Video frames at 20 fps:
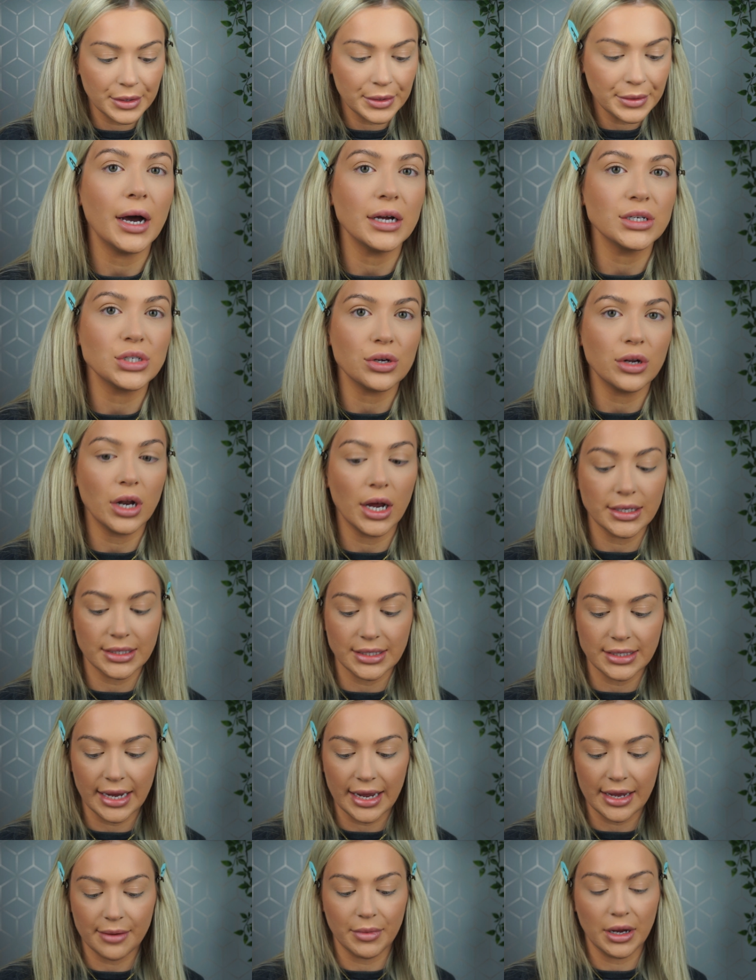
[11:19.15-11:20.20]
But I do like to
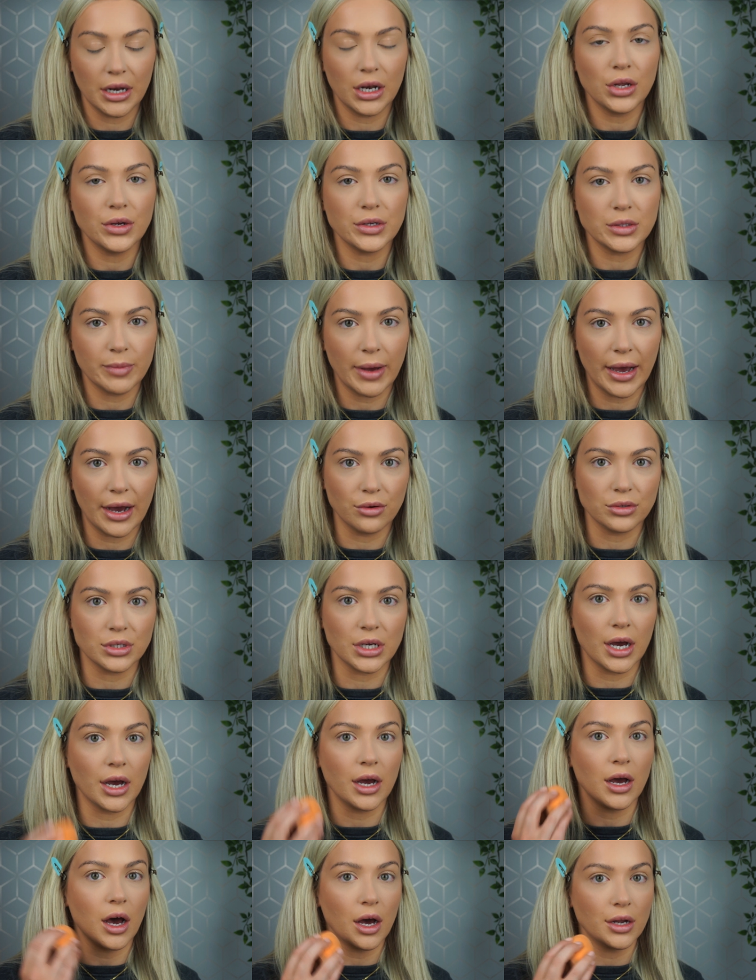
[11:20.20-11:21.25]
take my loose
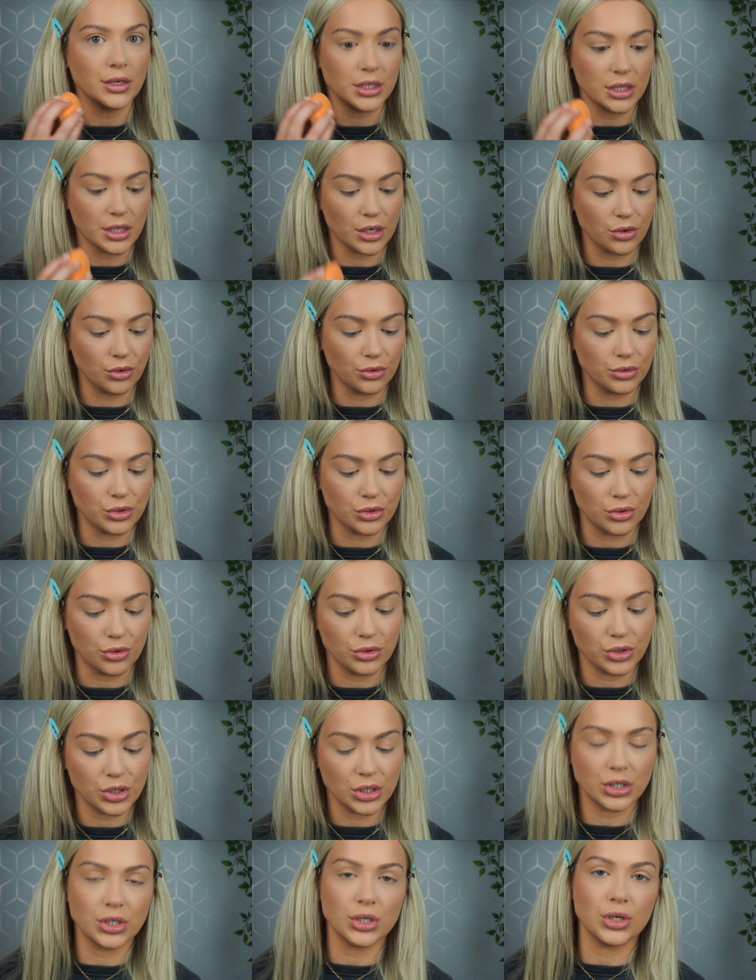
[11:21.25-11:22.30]
powder under the contour
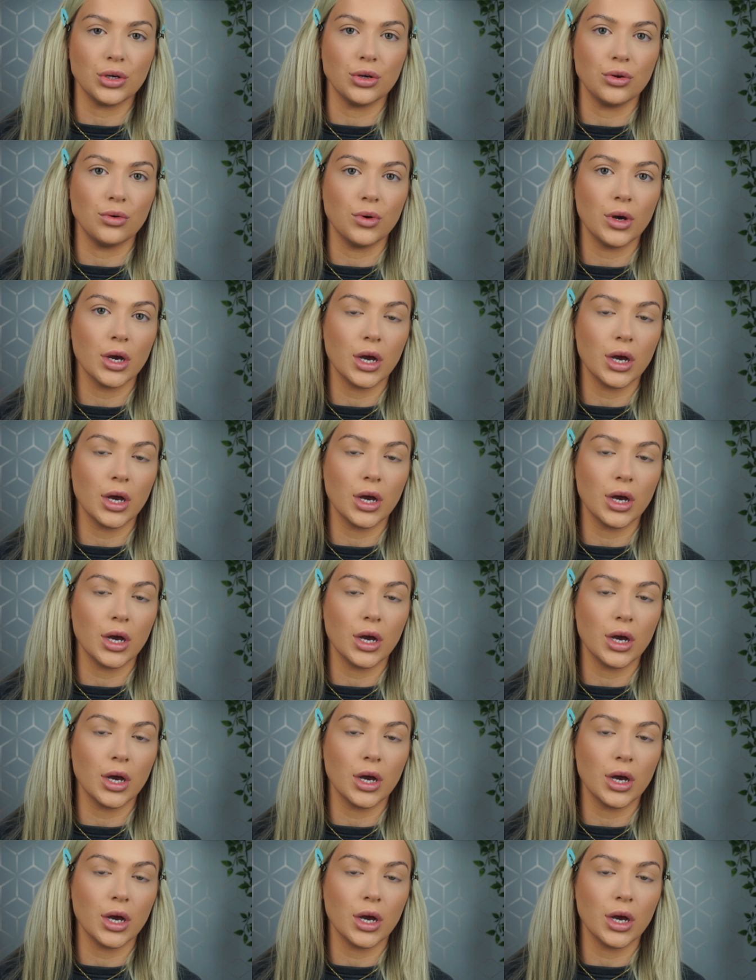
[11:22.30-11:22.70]
just to